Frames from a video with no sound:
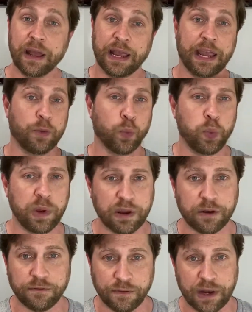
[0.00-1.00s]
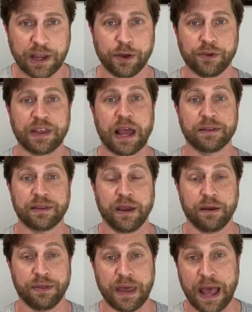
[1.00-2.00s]
and weird videos out there
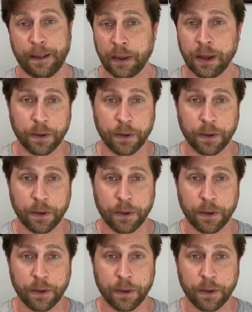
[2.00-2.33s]
that